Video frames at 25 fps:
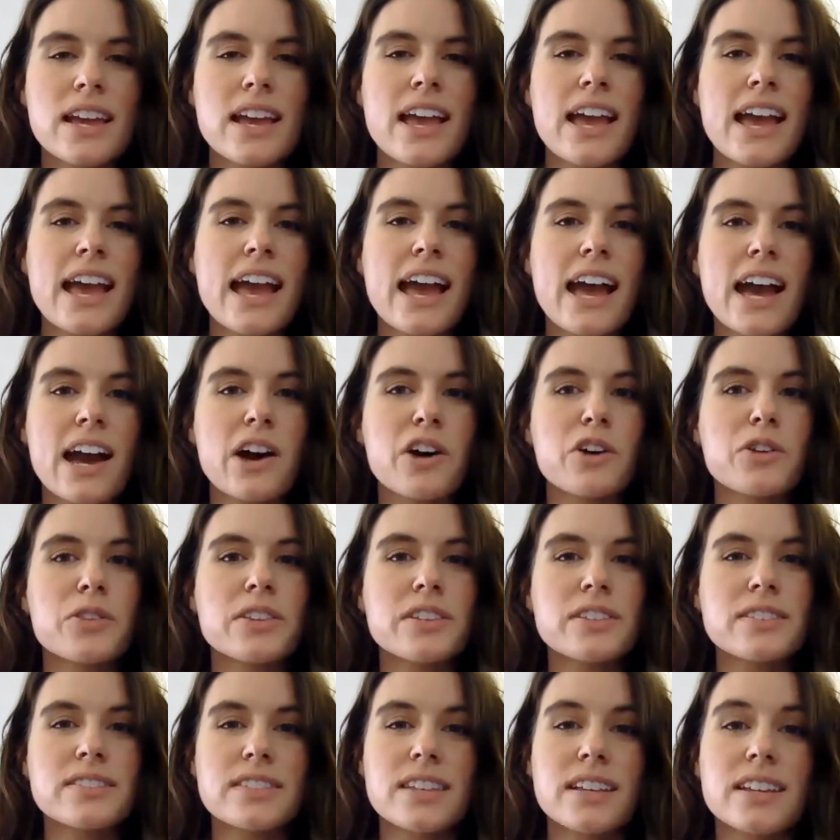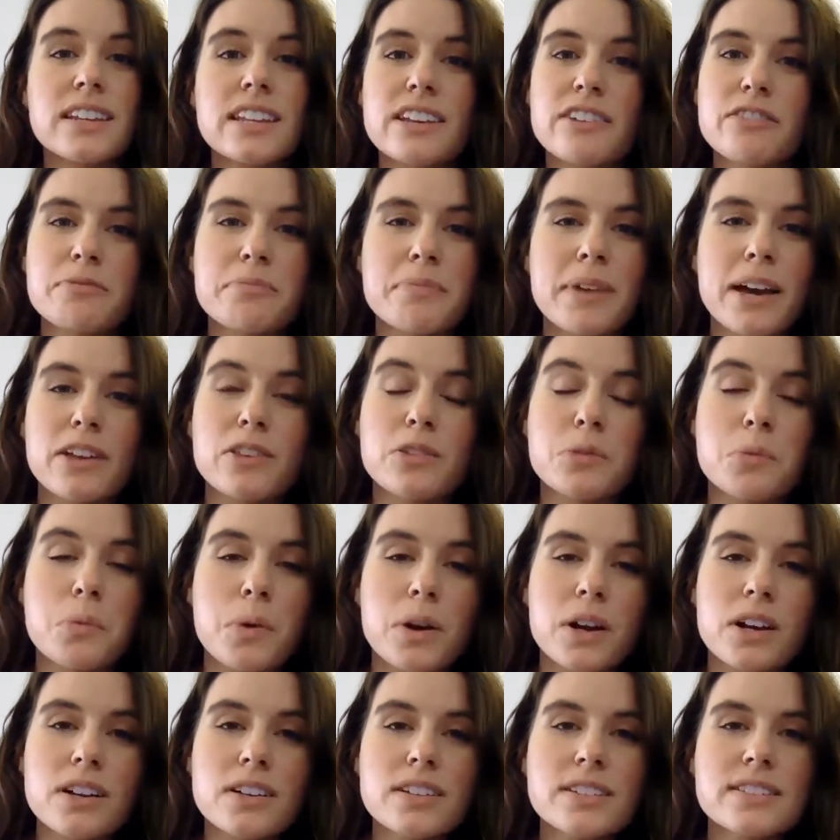how the study of math works,